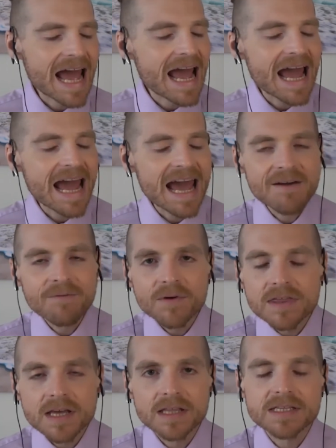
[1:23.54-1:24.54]

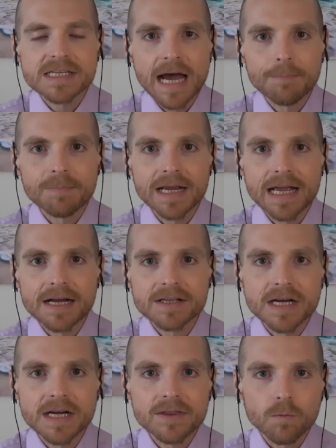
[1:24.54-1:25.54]
everything that's happening
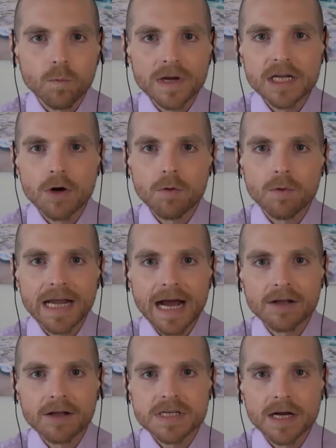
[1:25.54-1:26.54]
outside their window and
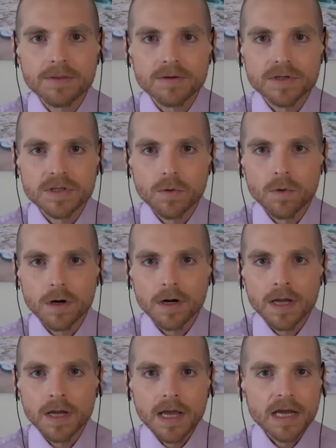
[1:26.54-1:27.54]
outside their door
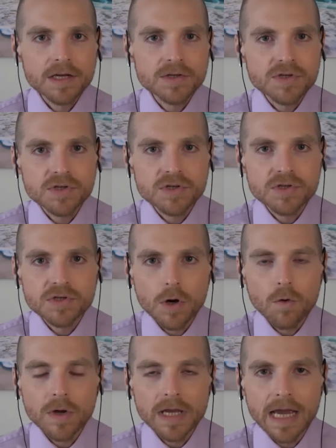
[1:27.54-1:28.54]
is
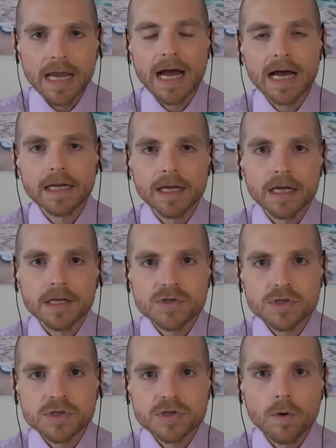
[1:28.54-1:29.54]
so chaotic and
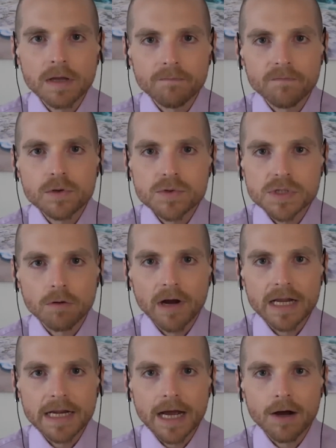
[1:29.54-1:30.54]
so confusing
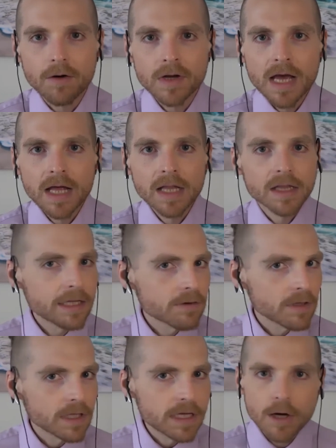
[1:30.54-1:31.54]
right now.
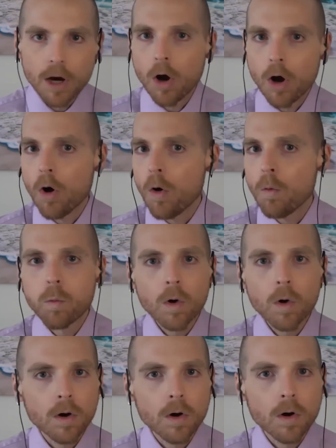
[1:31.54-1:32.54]
Literally, the whole
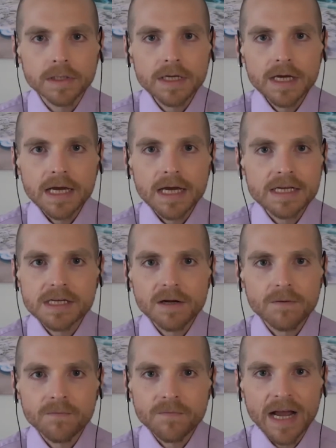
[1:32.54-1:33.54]
world is in a
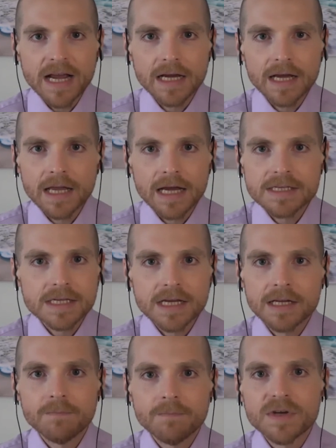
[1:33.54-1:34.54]
fight against
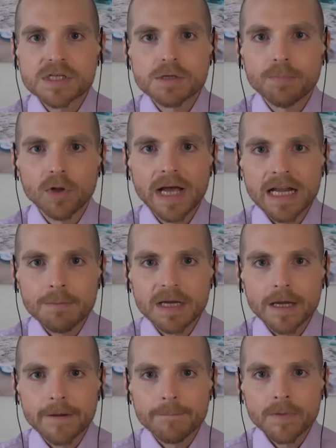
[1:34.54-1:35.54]
an invisible
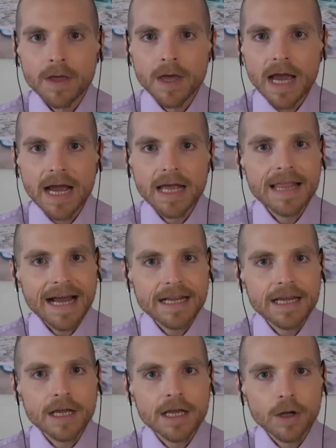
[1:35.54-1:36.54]
enemy. And that
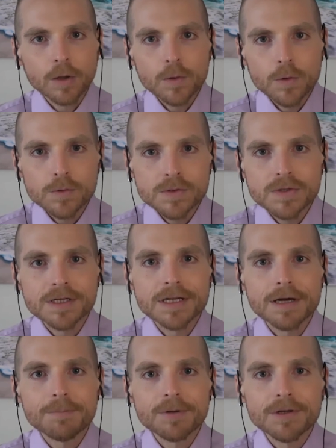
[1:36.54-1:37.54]
includes the
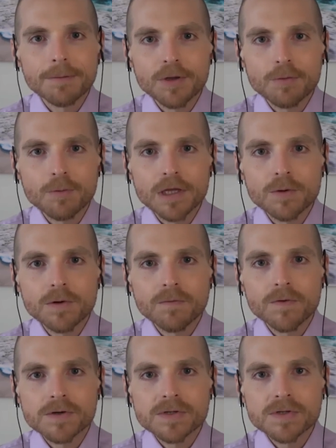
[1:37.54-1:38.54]
WWE
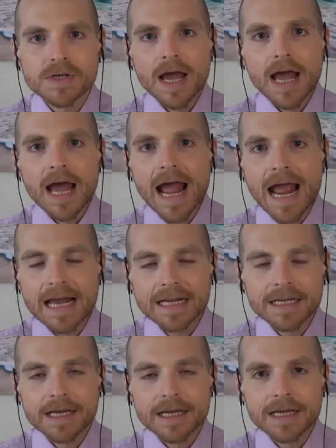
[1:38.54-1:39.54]
universe
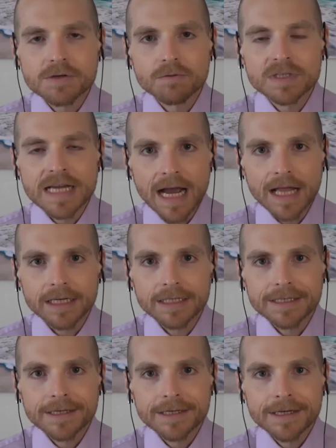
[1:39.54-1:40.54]
and its
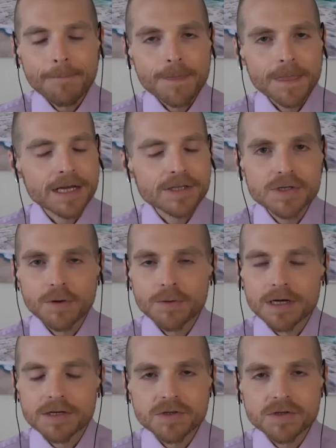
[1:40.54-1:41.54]
talent. And so
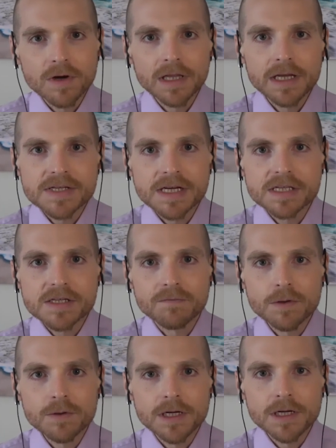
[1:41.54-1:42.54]
there's really a sense of
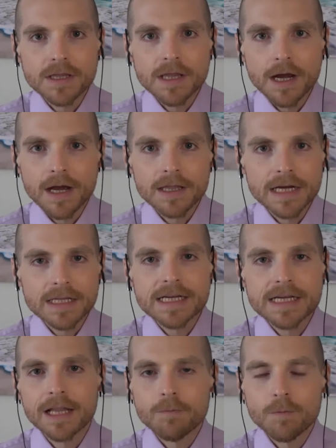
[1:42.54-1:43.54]
unity there, and that
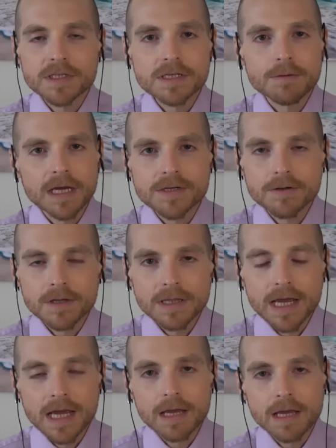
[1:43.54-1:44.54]
talent wants to make sure that
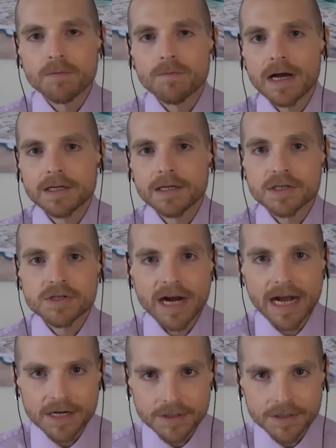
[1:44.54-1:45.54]
they can provide a
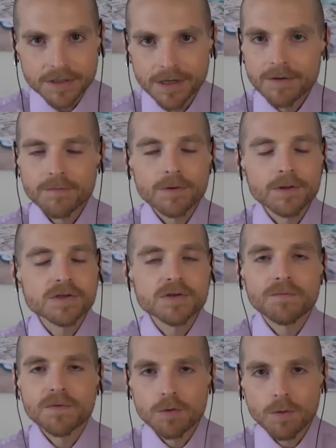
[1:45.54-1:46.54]
distraction for those
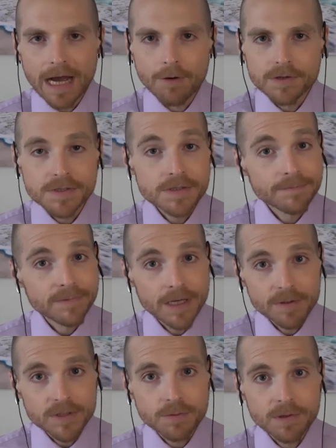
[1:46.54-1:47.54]
few hours in
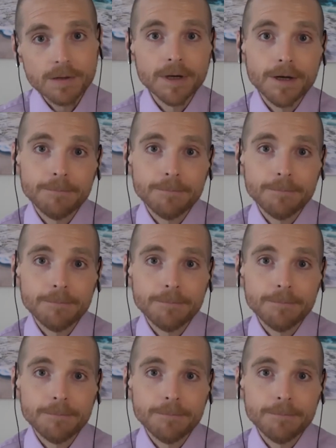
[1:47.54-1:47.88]
between the bill.